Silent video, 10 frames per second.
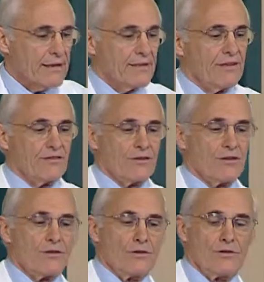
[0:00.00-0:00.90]
these
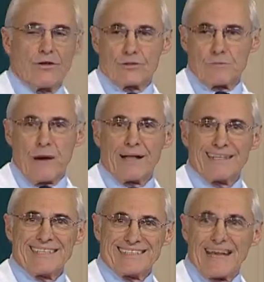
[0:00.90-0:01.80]
include those
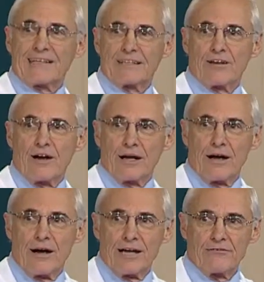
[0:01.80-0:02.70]
polycyclic
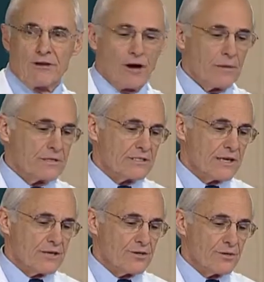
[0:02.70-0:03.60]
hydrocarbons
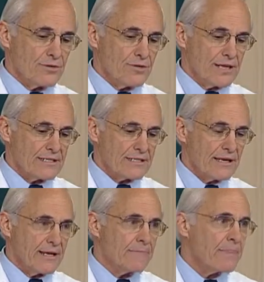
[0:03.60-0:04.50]
that I showed you in an
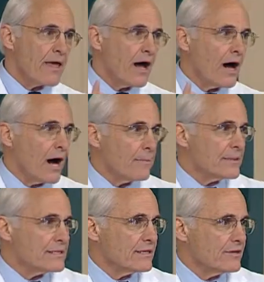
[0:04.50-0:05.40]
earlier lecture. Up
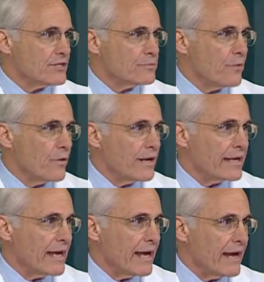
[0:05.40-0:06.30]
until this
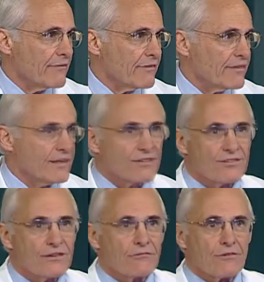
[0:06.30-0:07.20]
point, everything is
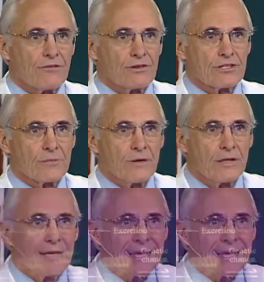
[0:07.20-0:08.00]
still reversible.